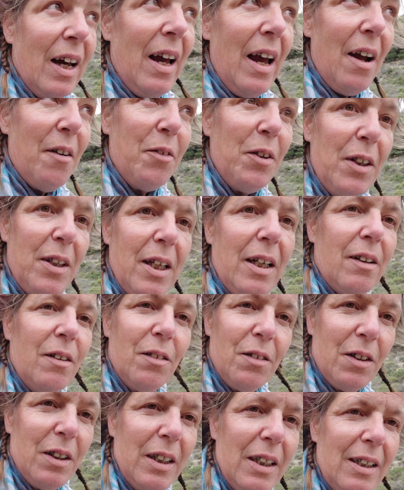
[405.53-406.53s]
everything
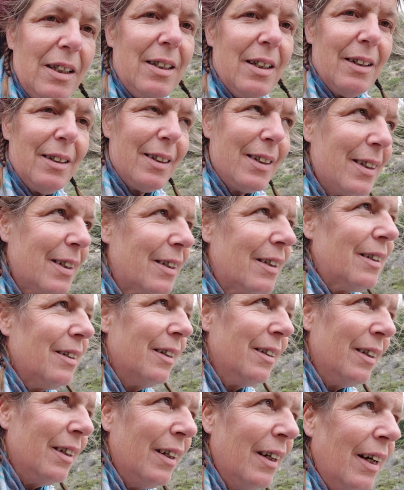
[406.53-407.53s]
underneath it
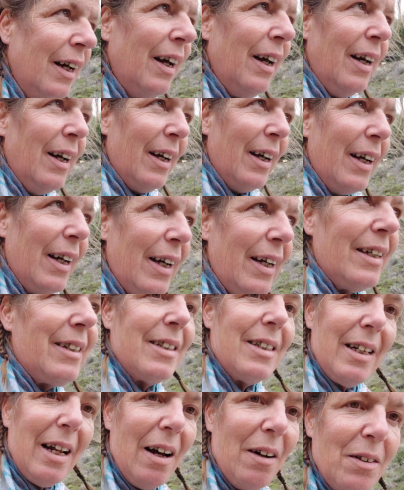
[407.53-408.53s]
is
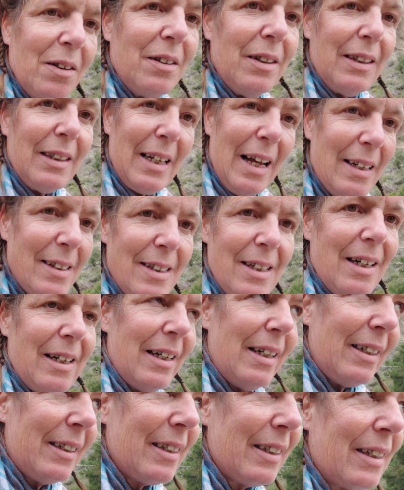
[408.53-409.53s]
now
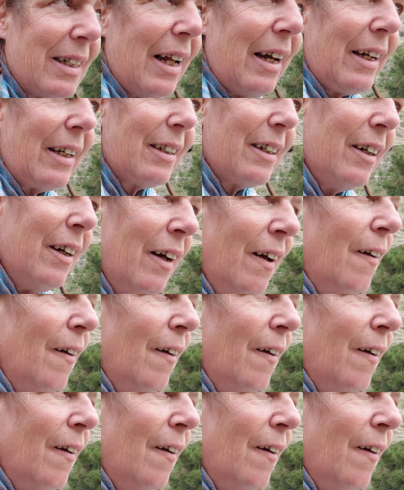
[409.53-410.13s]
desolated. Like,